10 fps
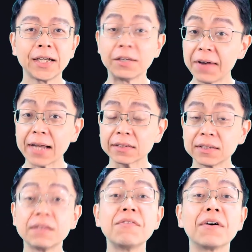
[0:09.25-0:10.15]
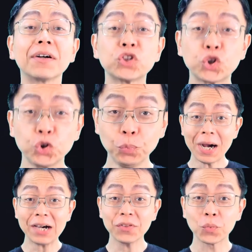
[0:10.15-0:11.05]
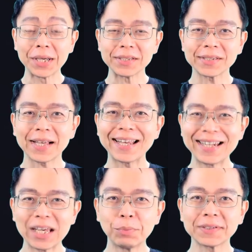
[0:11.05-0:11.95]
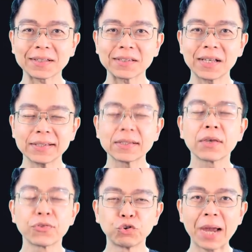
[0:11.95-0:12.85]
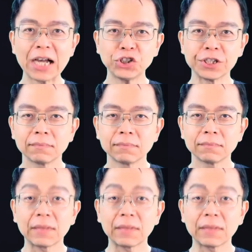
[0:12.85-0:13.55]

In fact, there are two pathways that enable success through passion